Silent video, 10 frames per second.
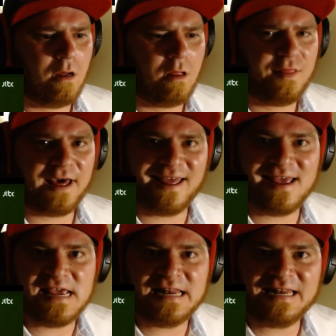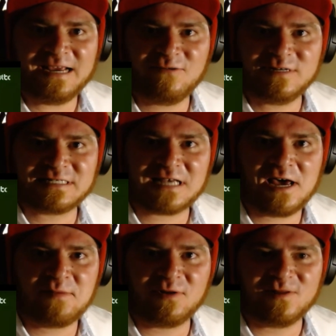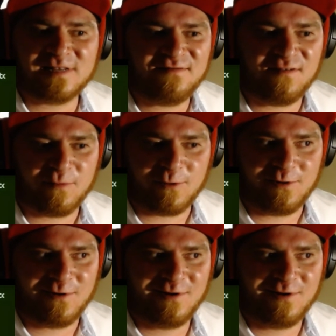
That ending was unbelievable.